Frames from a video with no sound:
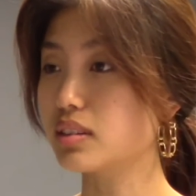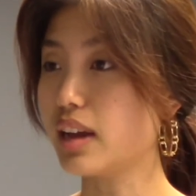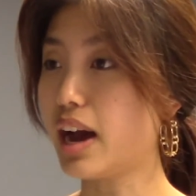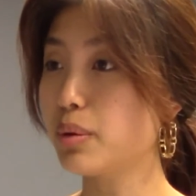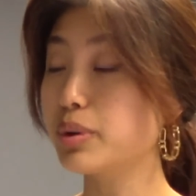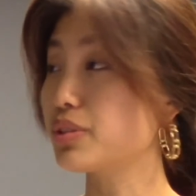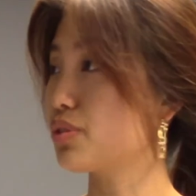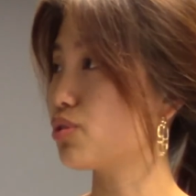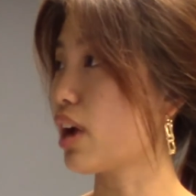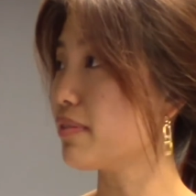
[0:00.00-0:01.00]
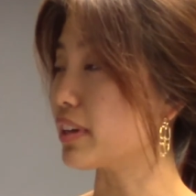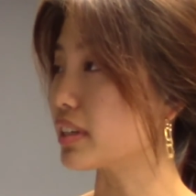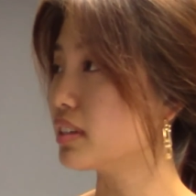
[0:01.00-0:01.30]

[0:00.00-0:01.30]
How was traffic?